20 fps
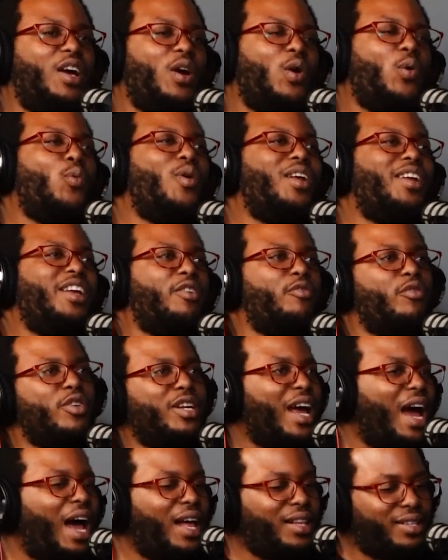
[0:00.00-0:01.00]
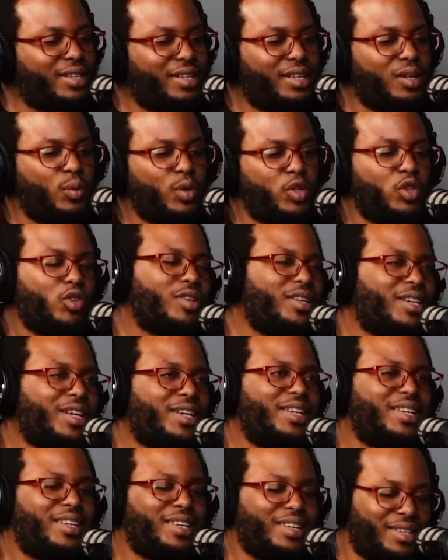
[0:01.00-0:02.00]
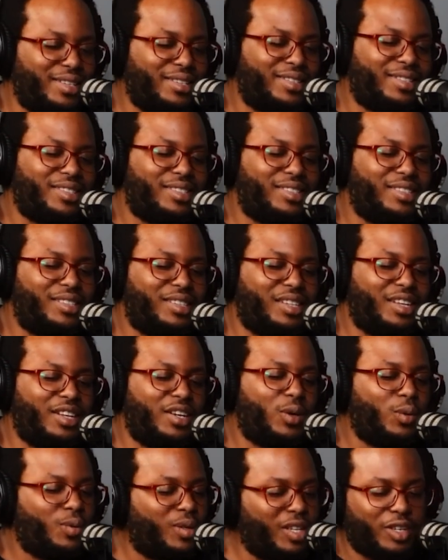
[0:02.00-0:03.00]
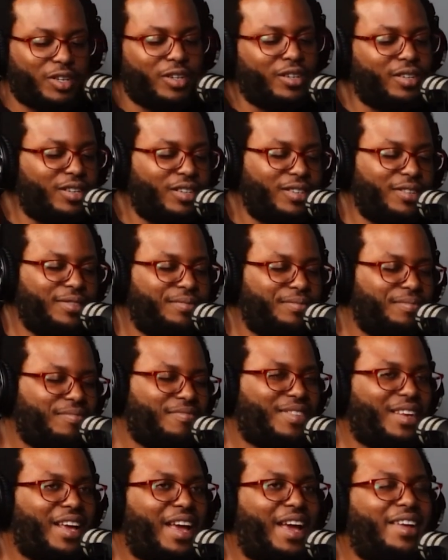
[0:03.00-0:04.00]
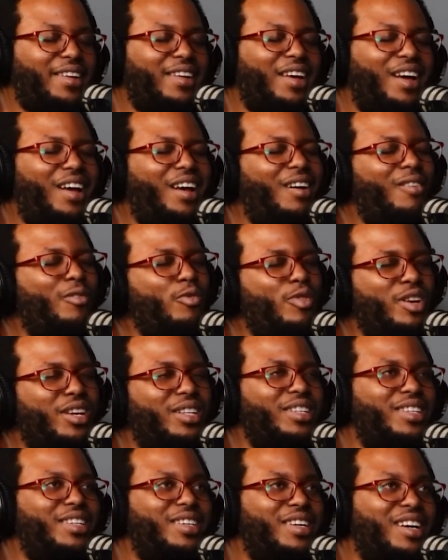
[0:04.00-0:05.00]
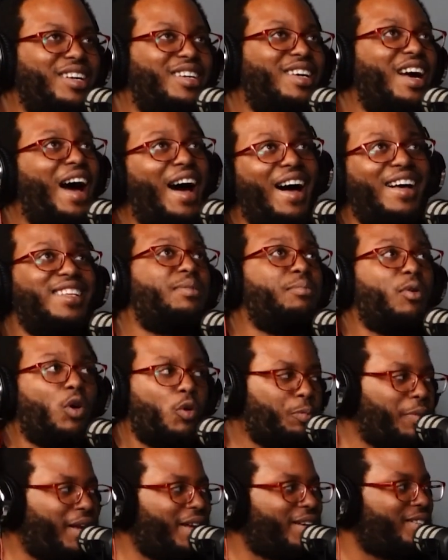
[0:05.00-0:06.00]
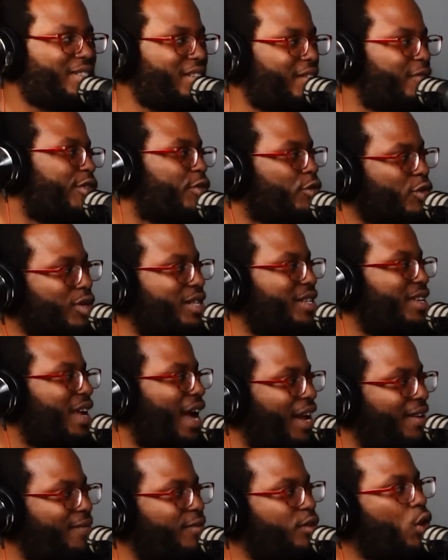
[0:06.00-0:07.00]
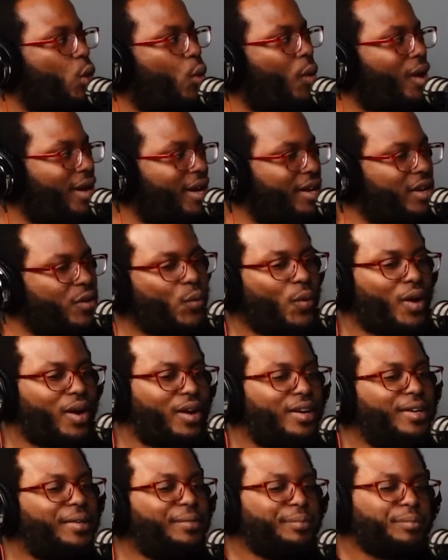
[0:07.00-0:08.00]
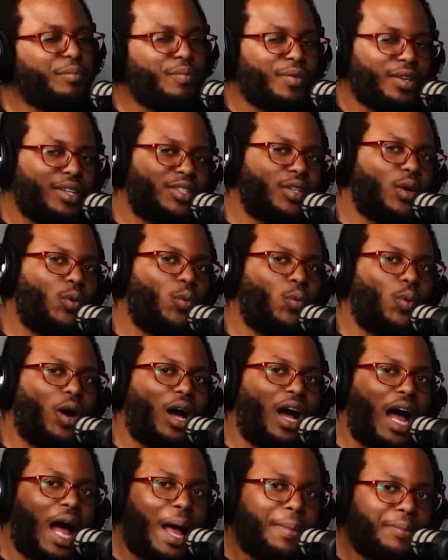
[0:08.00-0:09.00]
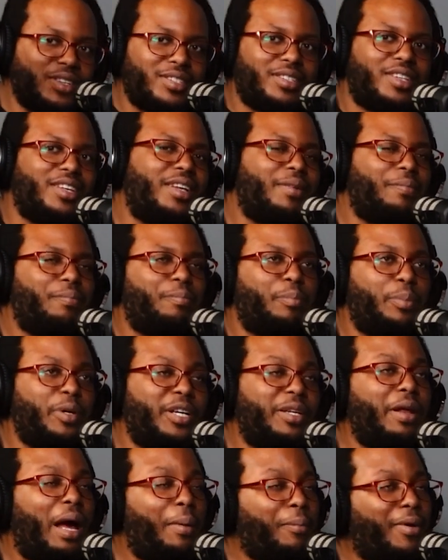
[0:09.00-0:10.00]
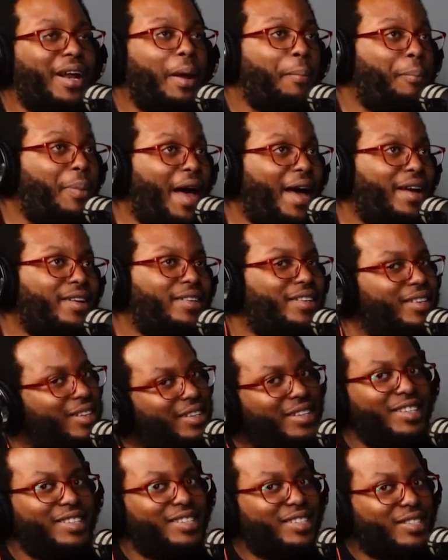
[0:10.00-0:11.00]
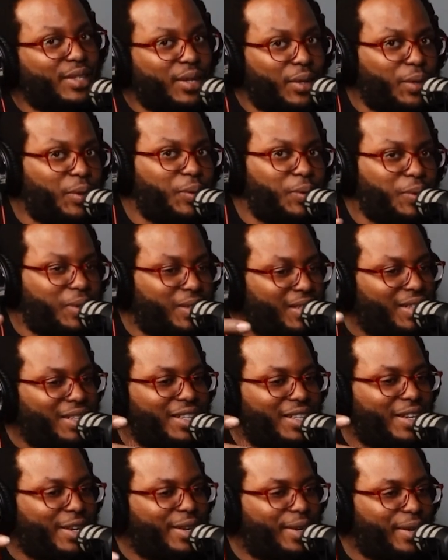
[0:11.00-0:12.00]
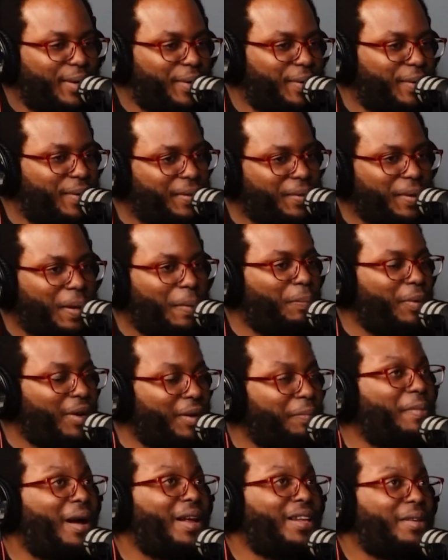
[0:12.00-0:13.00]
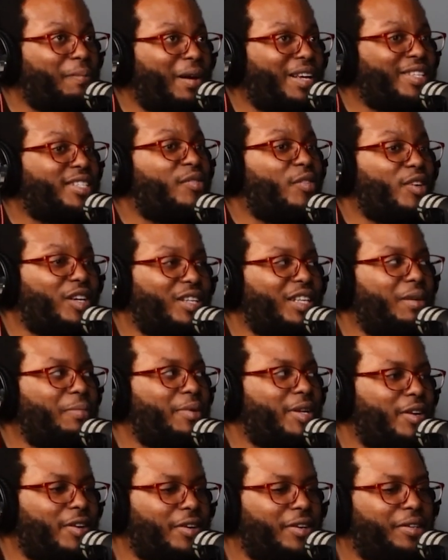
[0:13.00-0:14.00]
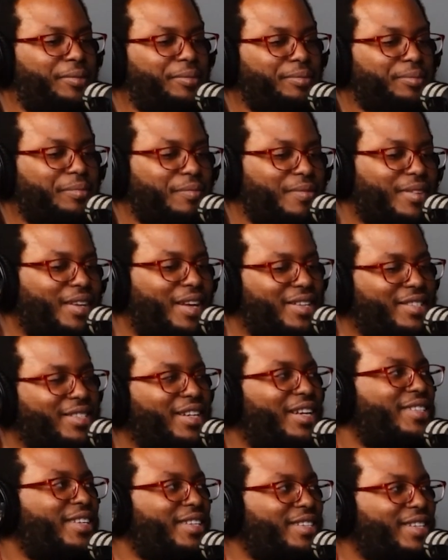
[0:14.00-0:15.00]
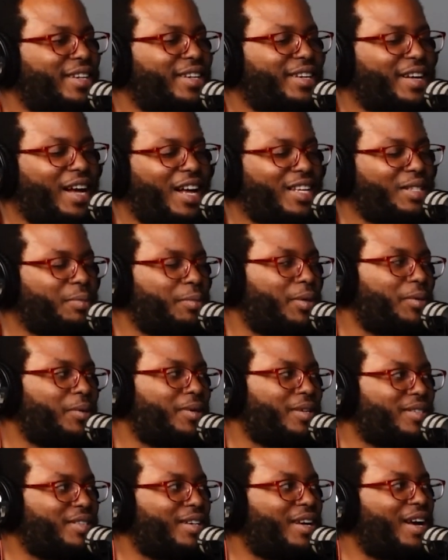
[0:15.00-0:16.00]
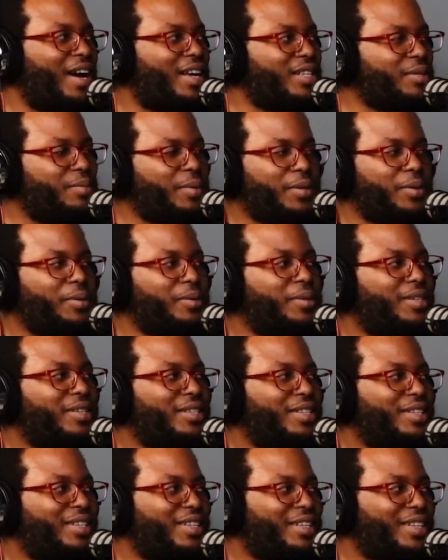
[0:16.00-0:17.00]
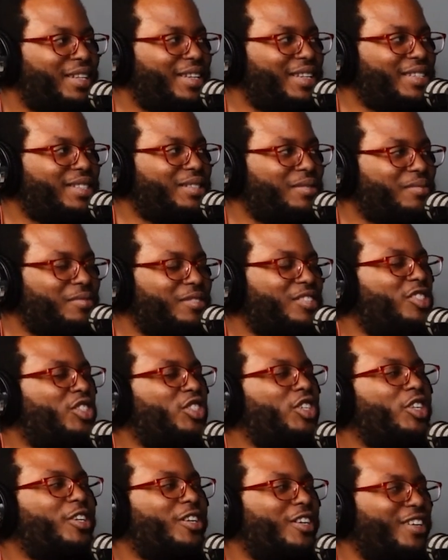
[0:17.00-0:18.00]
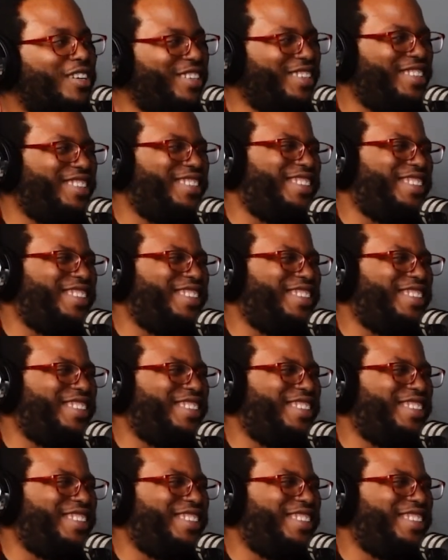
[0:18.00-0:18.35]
When in reality, what you're getting is you know liquor and really a Cosmo mix. If you're really kind of going yeah. anywhere, so I'm just gonna put. I'm gonna bet. So you know, I'm putting my myself on a limb here. It's gonna taste like a Cosmo because a Cosmo is sugar.